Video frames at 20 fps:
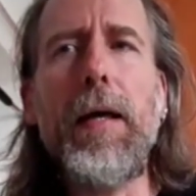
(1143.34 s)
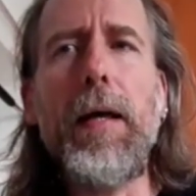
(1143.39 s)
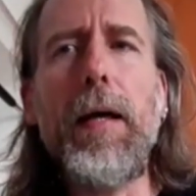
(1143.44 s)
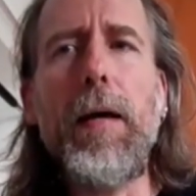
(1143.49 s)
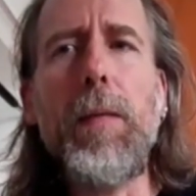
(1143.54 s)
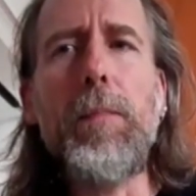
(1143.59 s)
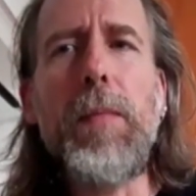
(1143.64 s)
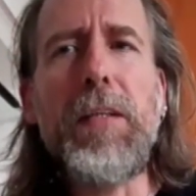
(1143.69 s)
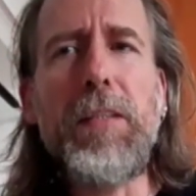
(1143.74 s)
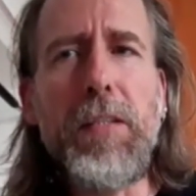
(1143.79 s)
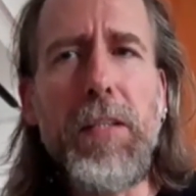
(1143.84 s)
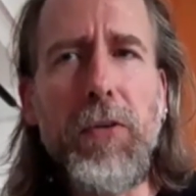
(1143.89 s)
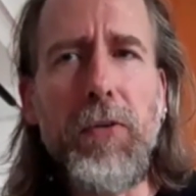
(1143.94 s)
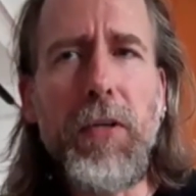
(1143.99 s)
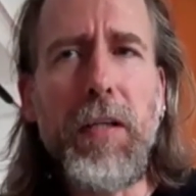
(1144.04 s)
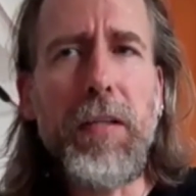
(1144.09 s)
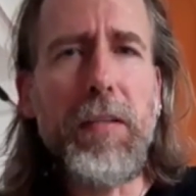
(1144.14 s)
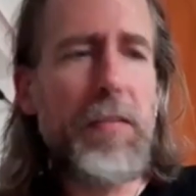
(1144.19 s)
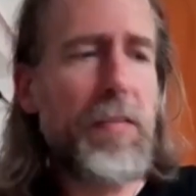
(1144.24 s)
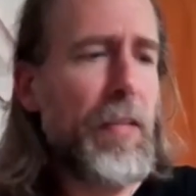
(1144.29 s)

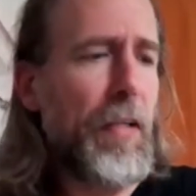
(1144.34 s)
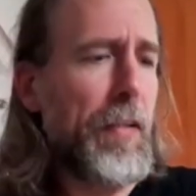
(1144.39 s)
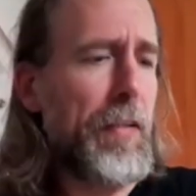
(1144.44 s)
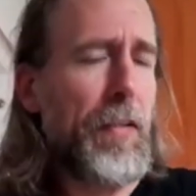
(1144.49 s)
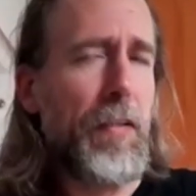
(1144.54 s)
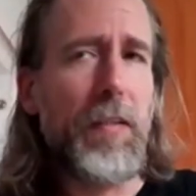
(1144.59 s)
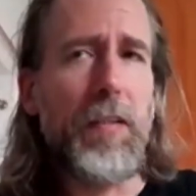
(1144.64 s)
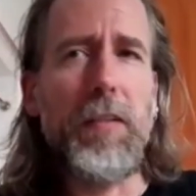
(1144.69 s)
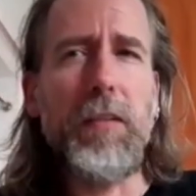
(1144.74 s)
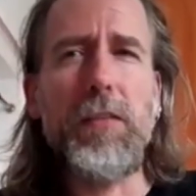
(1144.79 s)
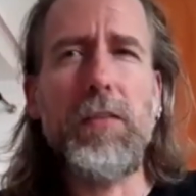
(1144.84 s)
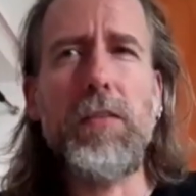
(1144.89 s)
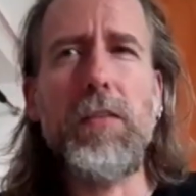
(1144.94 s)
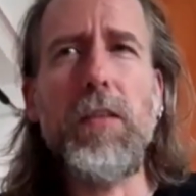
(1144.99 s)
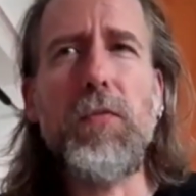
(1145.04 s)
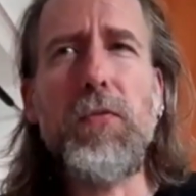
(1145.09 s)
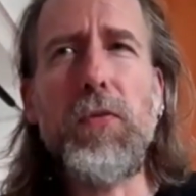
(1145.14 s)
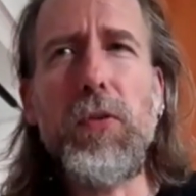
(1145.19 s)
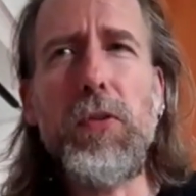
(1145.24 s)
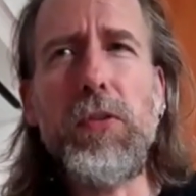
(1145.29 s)
Material and study is
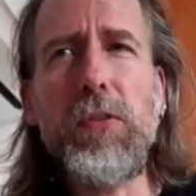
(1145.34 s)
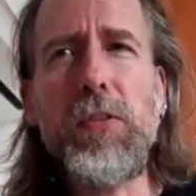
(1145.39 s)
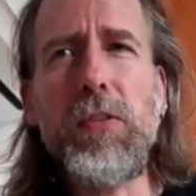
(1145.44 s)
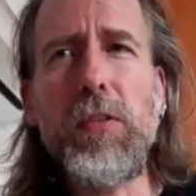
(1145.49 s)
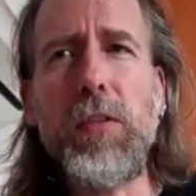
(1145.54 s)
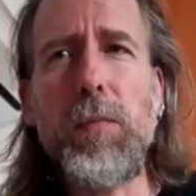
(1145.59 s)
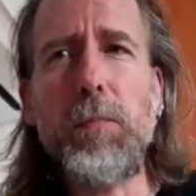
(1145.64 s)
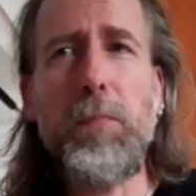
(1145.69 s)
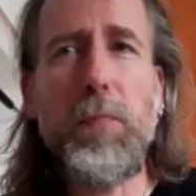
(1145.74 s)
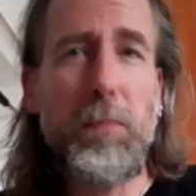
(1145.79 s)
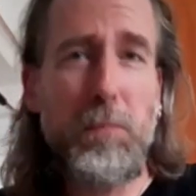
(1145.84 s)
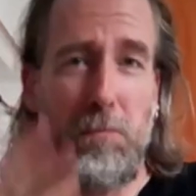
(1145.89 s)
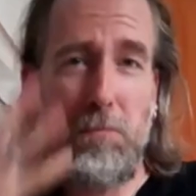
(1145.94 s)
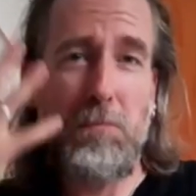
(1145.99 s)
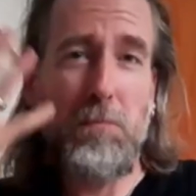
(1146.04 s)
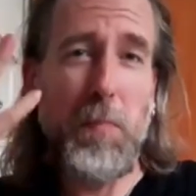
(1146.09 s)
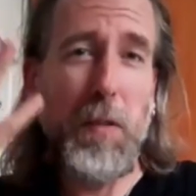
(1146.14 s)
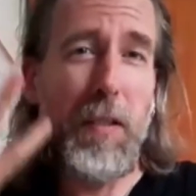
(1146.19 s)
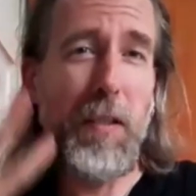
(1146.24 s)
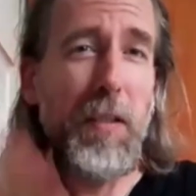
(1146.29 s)
the first
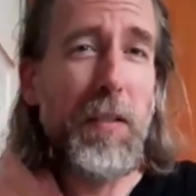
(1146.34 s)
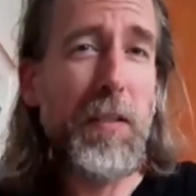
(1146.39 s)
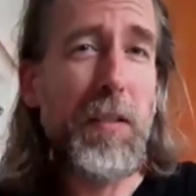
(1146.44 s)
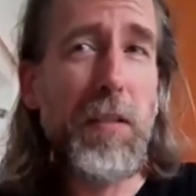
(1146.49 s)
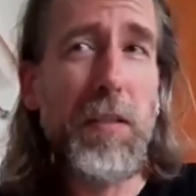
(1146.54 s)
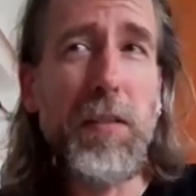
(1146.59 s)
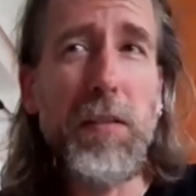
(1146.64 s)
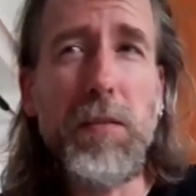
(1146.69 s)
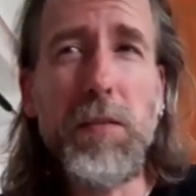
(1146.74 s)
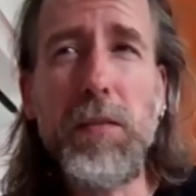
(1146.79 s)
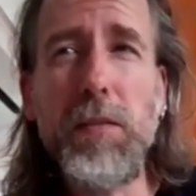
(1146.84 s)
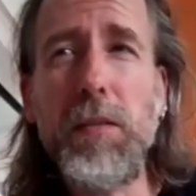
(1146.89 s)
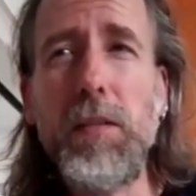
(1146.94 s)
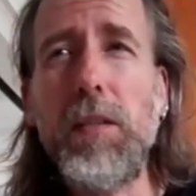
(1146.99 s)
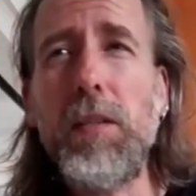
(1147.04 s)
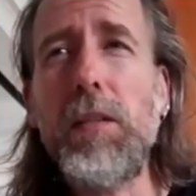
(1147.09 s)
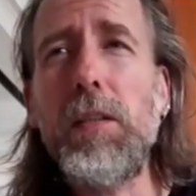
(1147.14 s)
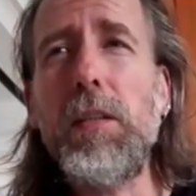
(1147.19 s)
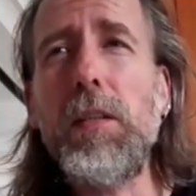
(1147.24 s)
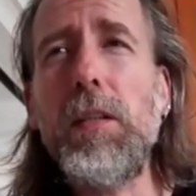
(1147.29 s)
pillar
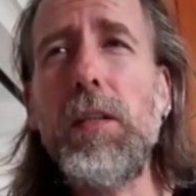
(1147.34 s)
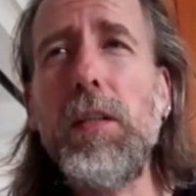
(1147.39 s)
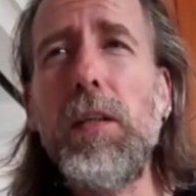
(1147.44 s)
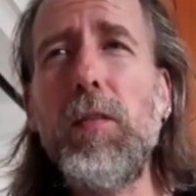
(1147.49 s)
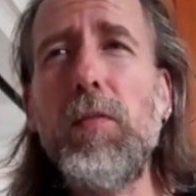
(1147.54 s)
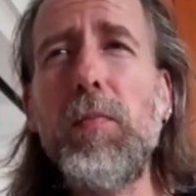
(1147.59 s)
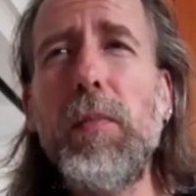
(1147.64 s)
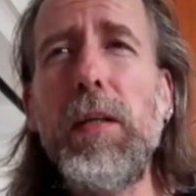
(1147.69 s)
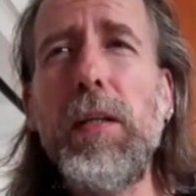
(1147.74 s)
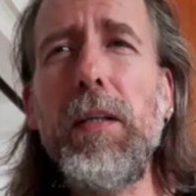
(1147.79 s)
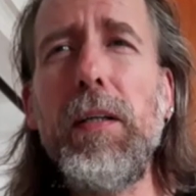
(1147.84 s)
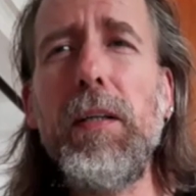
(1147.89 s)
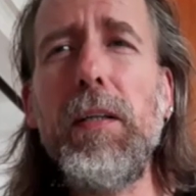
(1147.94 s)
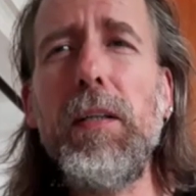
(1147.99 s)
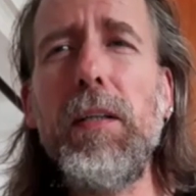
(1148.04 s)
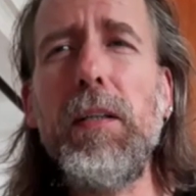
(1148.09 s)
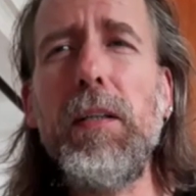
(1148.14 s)
of my